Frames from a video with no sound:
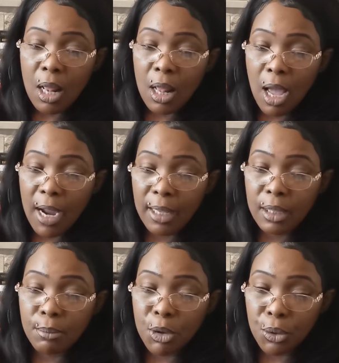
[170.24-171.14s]
Like
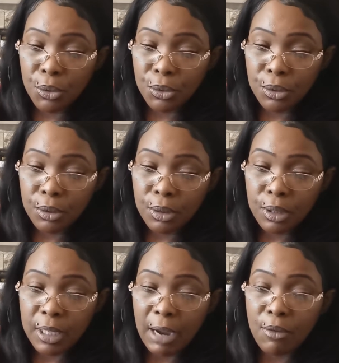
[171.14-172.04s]
the moon
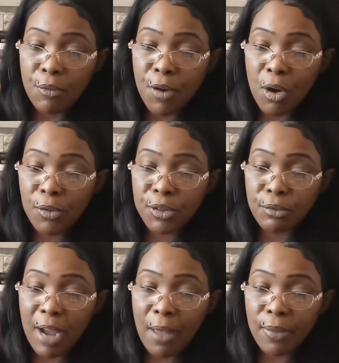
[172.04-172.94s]
that revolves
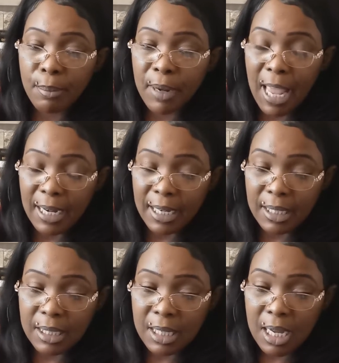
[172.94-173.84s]
around the
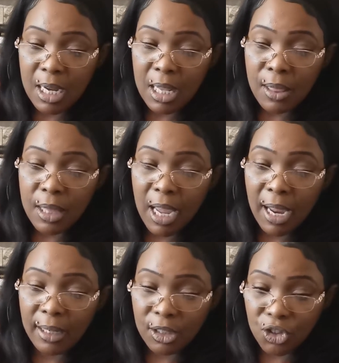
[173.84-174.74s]
planet, the
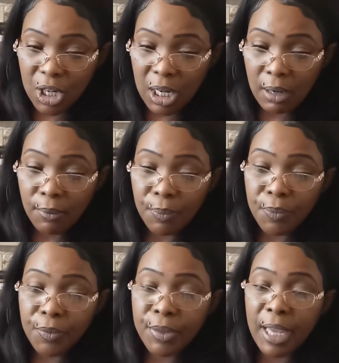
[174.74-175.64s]
energy
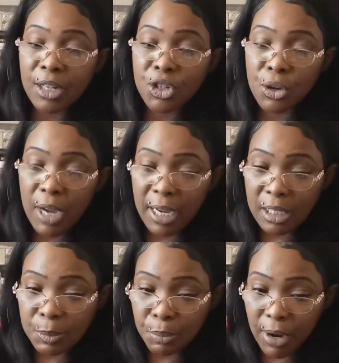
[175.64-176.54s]
that you
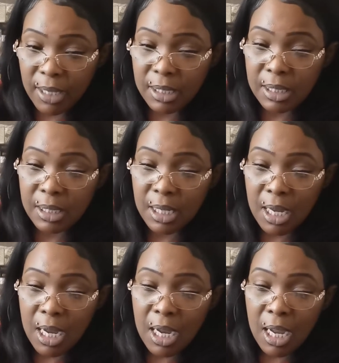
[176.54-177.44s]
express
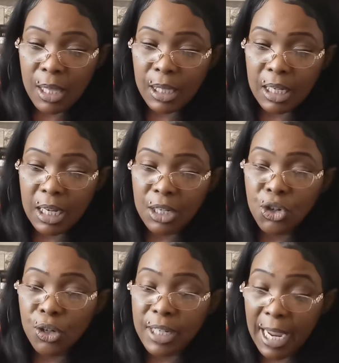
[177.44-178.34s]
in
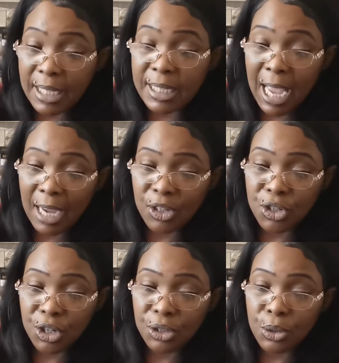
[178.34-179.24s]
your next
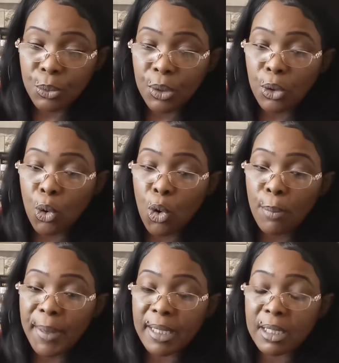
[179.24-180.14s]
action will
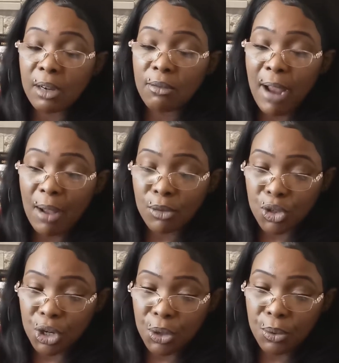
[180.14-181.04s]
orbit
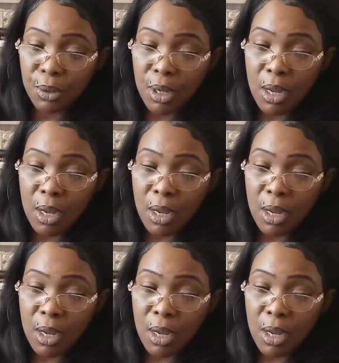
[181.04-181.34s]
around you.